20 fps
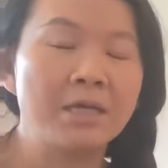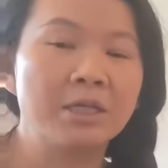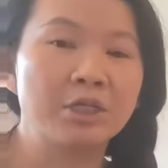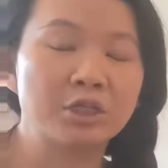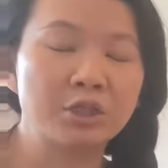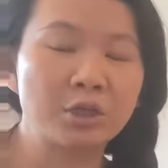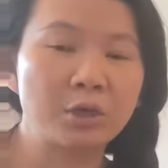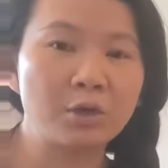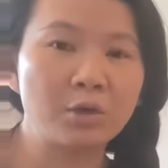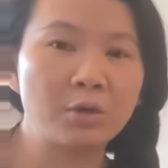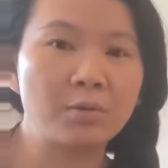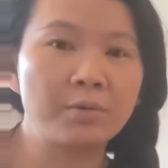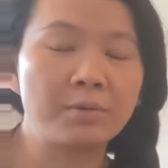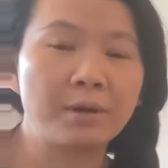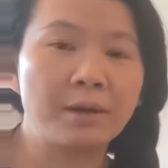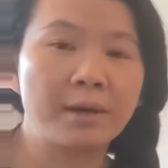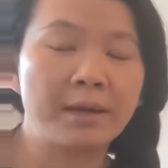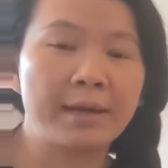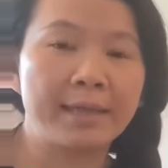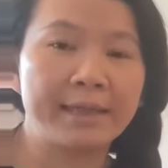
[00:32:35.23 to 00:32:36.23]

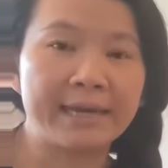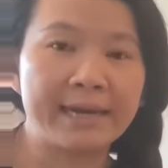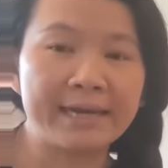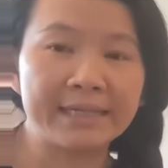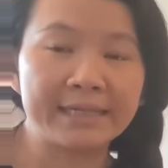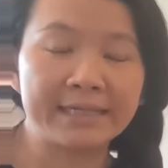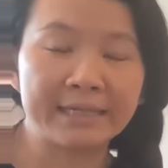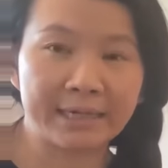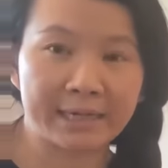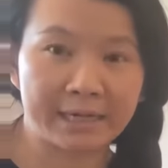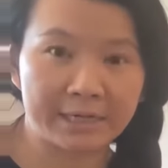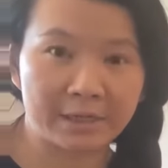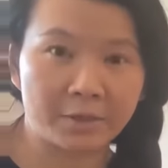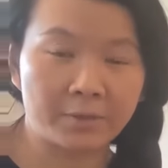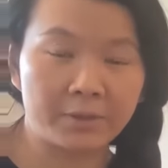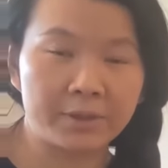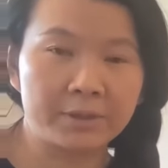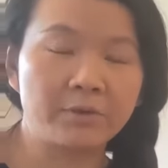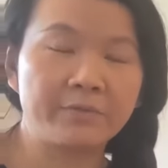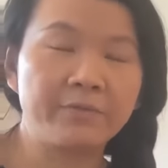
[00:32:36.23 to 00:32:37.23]
So that is a
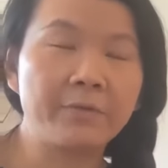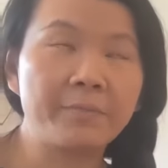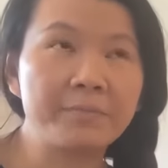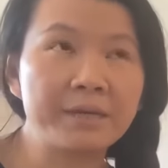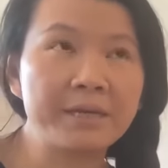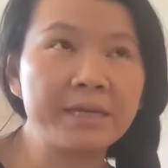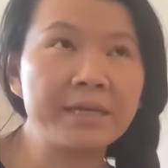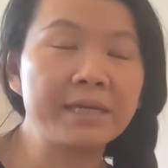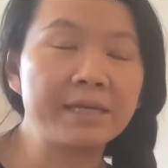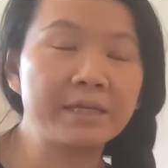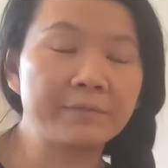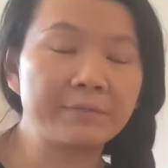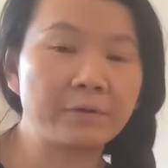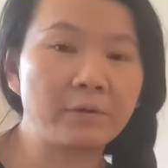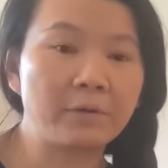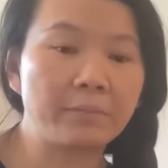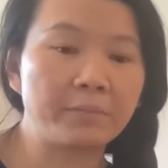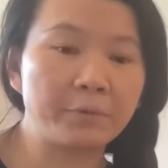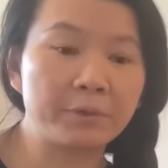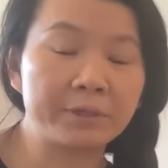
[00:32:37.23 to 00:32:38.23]
category. So for me, it's
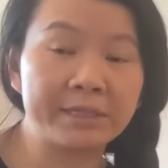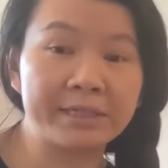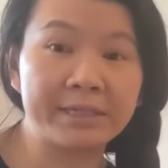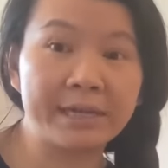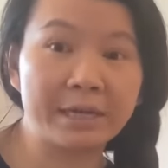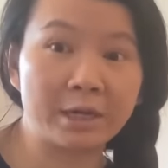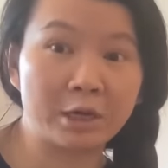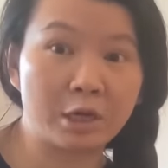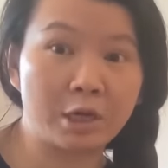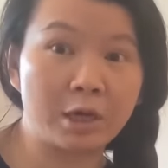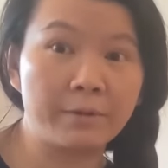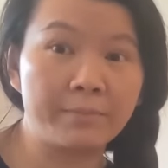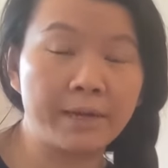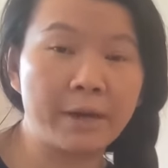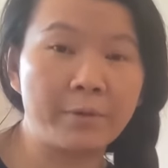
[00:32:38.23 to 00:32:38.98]
for protein and carb.